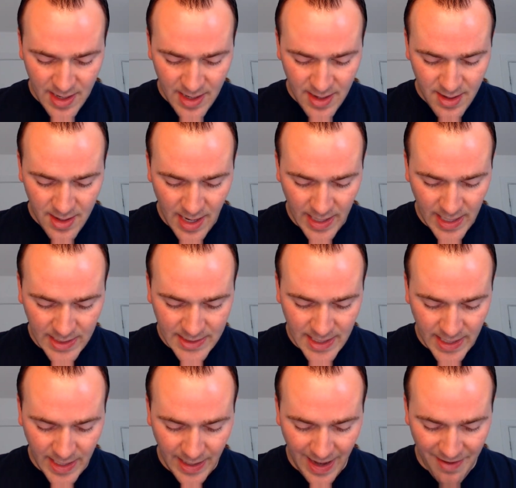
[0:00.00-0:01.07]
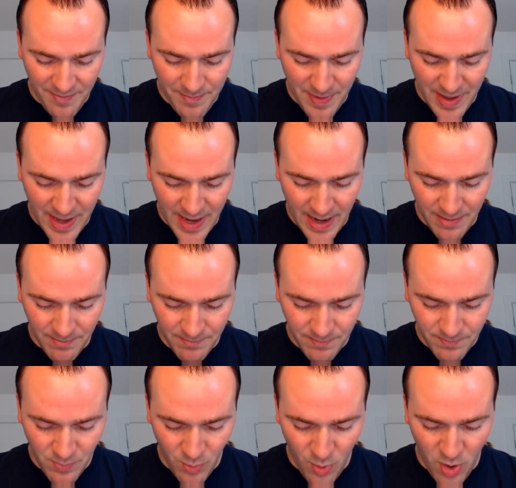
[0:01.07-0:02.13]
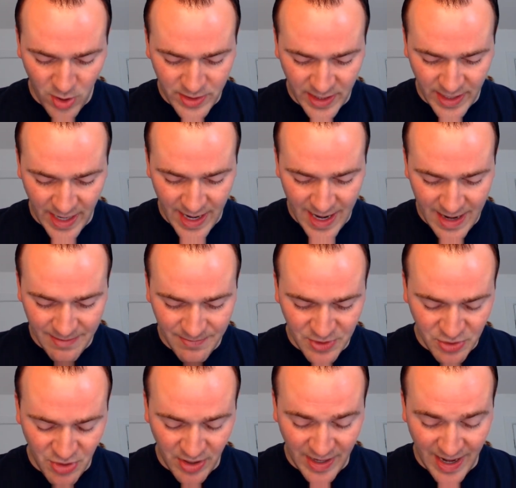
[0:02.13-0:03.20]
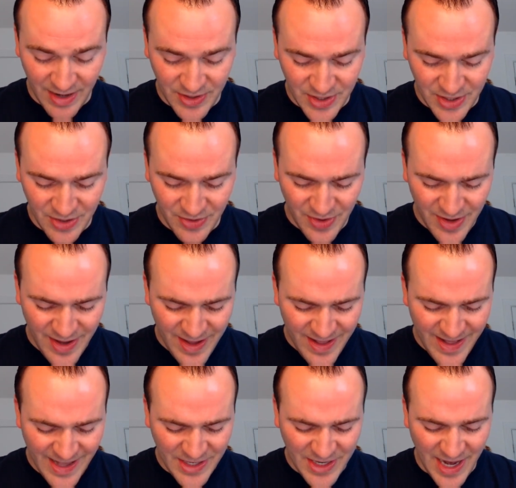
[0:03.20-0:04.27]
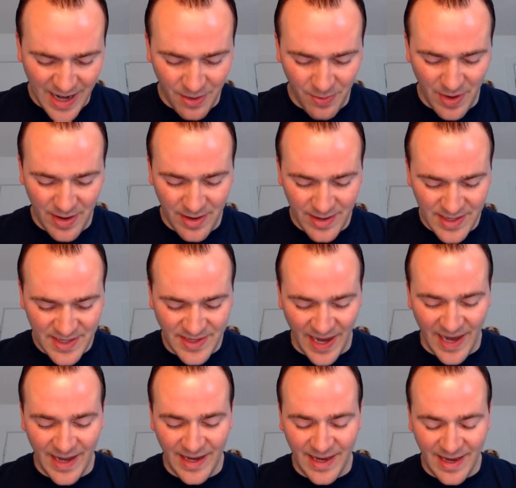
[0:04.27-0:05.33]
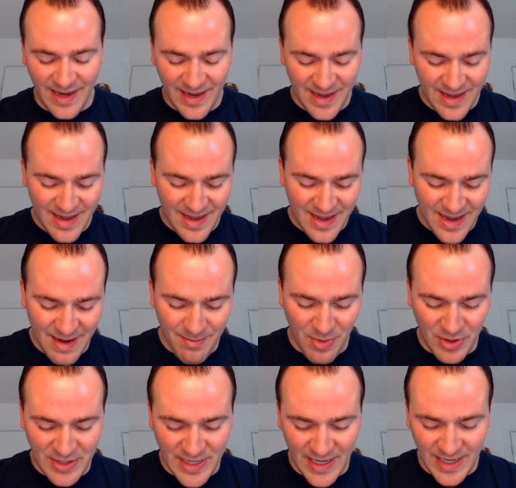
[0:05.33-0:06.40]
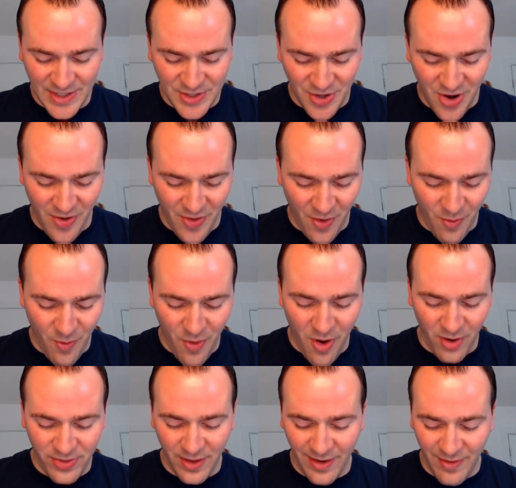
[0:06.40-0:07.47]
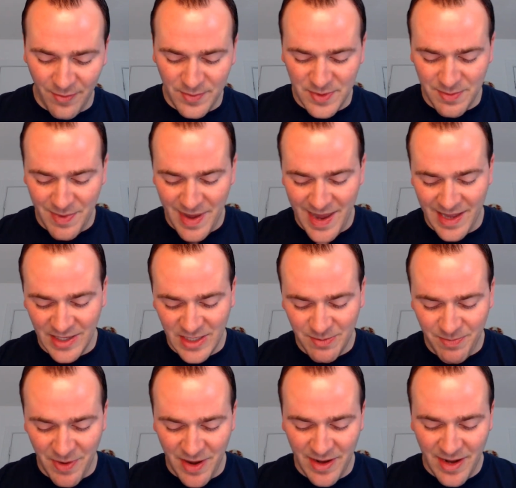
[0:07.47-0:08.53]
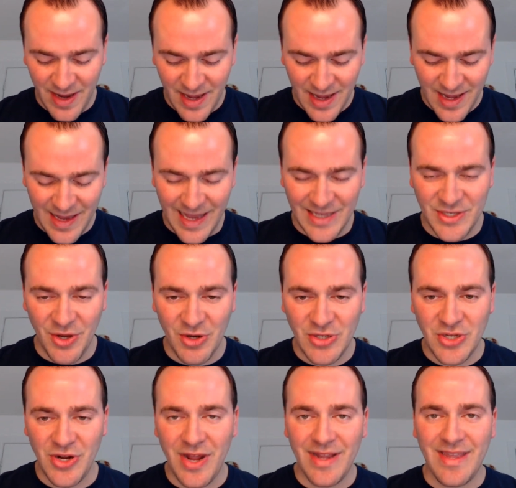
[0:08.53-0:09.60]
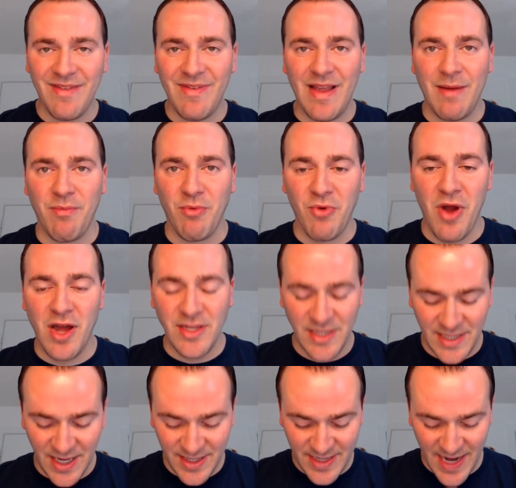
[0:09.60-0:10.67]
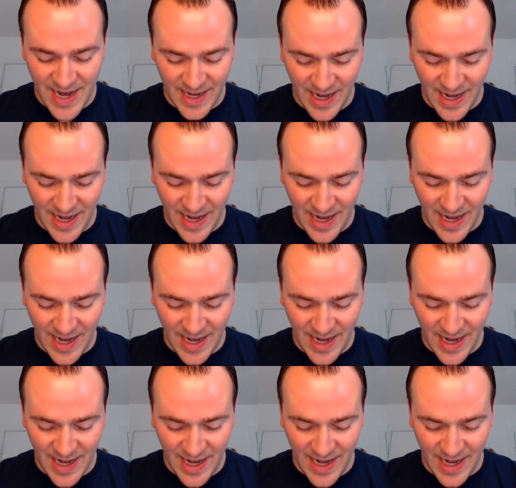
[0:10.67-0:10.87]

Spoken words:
in his inning gave up a hit, walked a guy, struck out 2. That's kind of what Stanek and Martinez are. They'll walk, they give up some hits, but as long as they're not giving up runs, I'll take it.